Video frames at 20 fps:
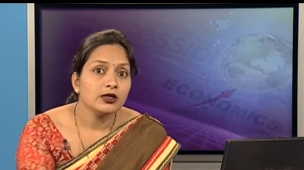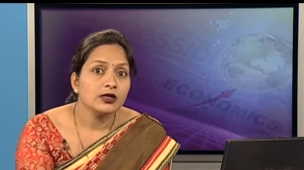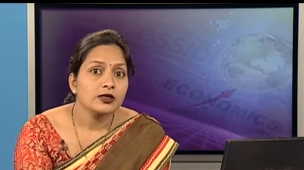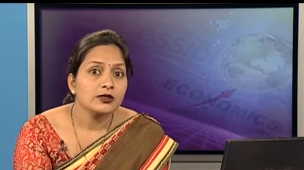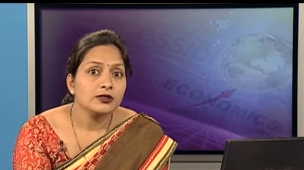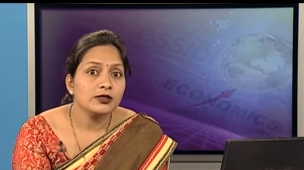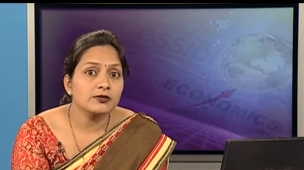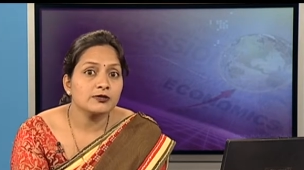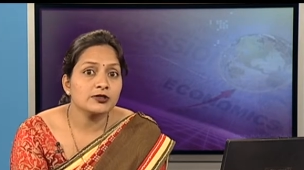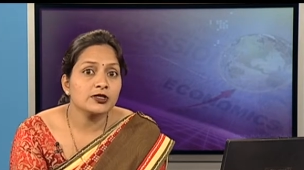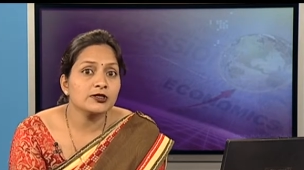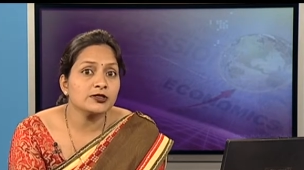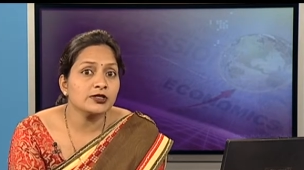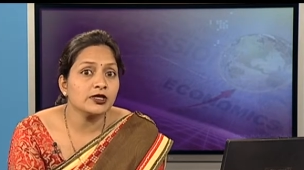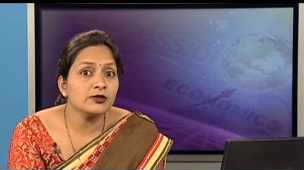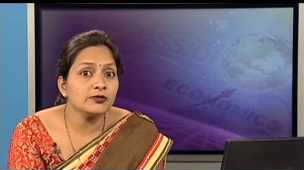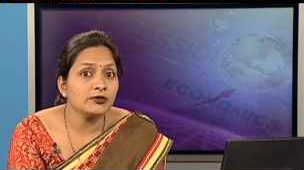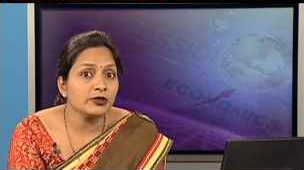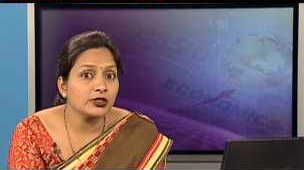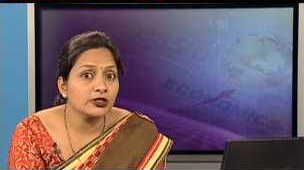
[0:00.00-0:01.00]

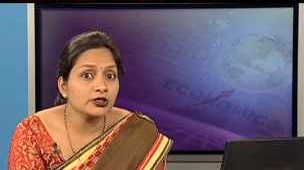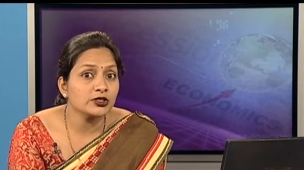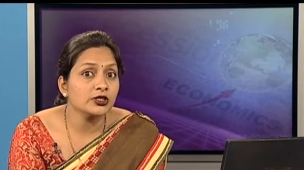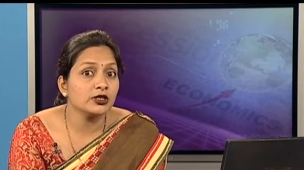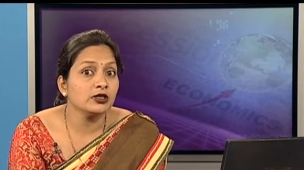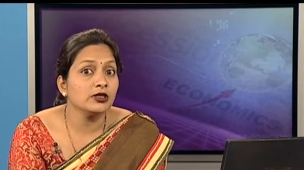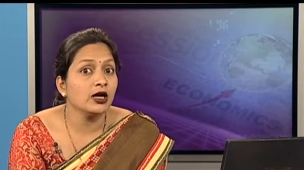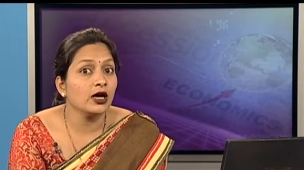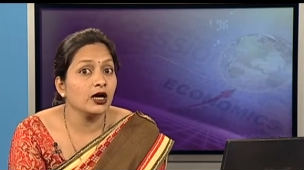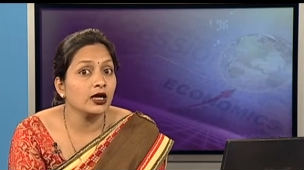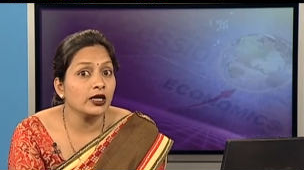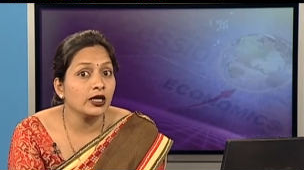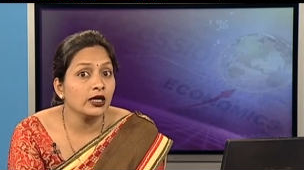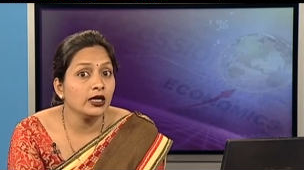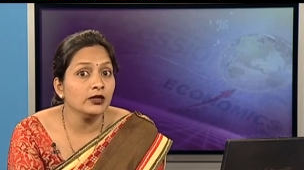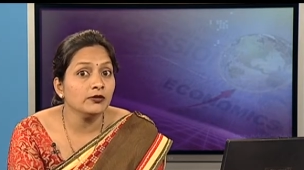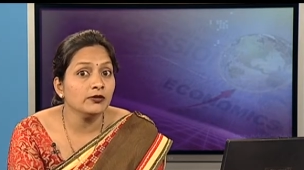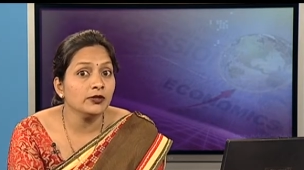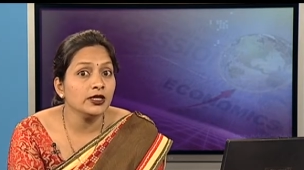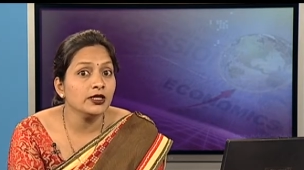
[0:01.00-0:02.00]
Subsistence production
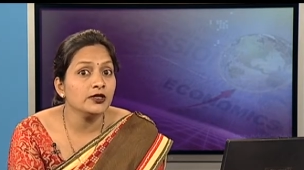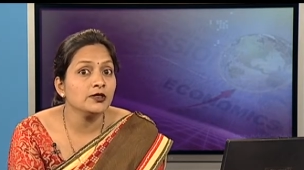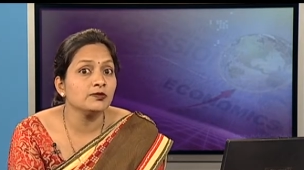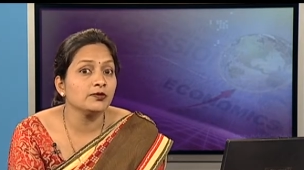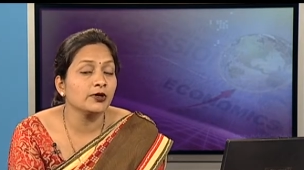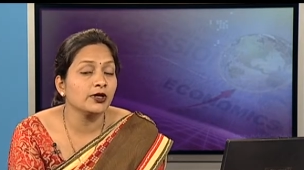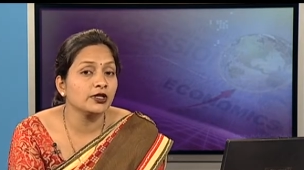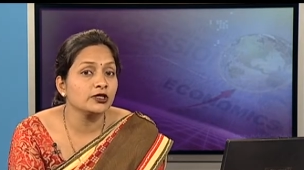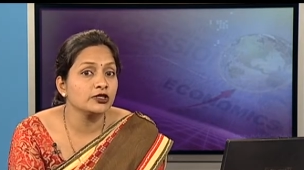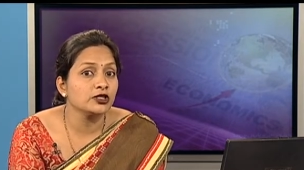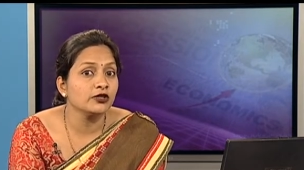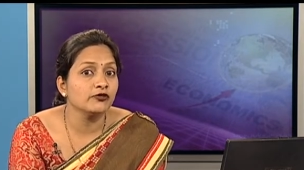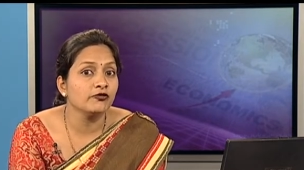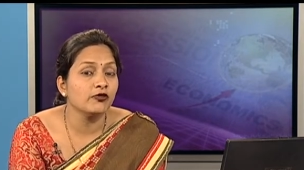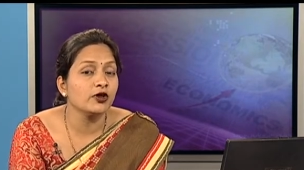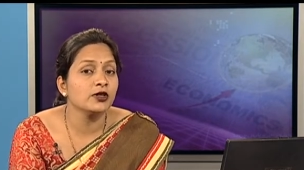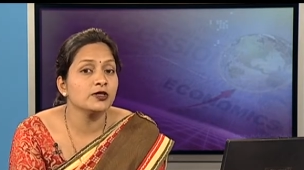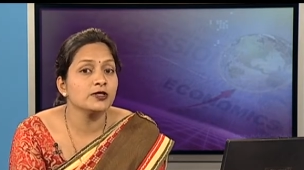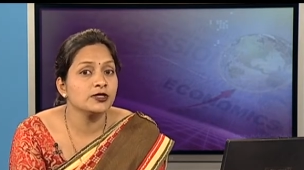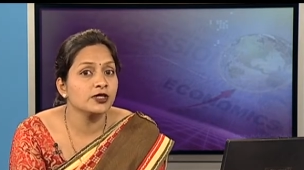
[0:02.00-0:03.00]
again means production
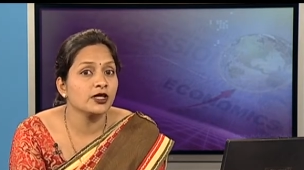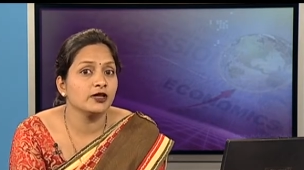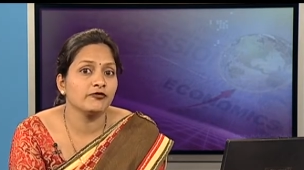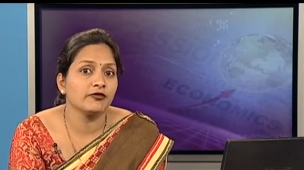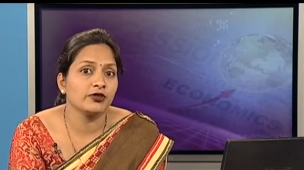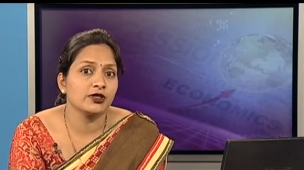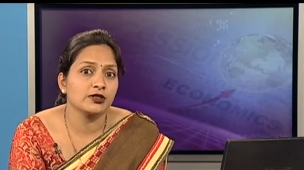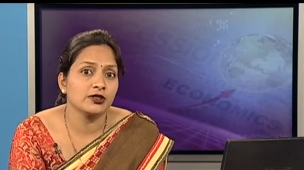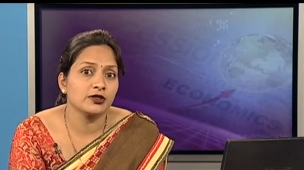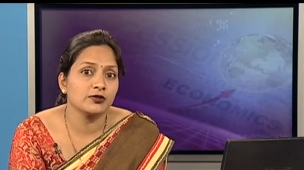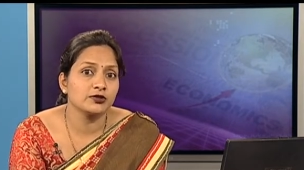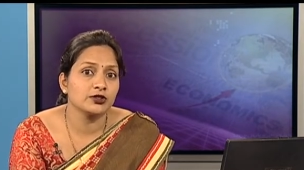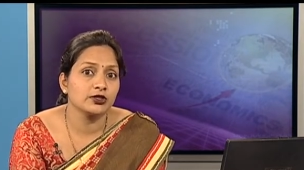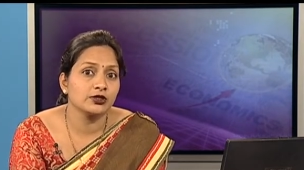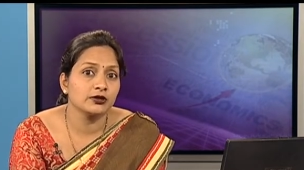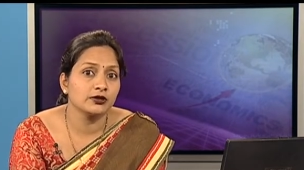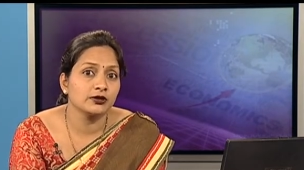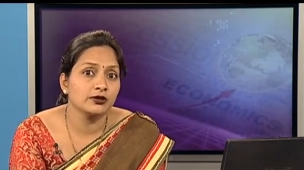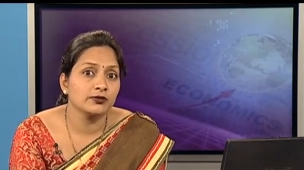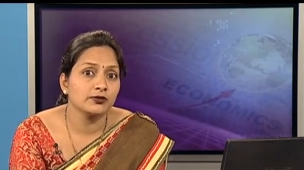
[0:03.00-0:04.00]
for
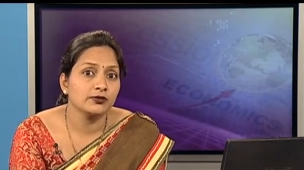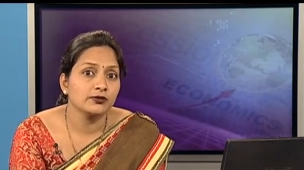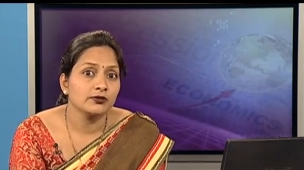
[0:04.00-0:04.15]
self-consumption.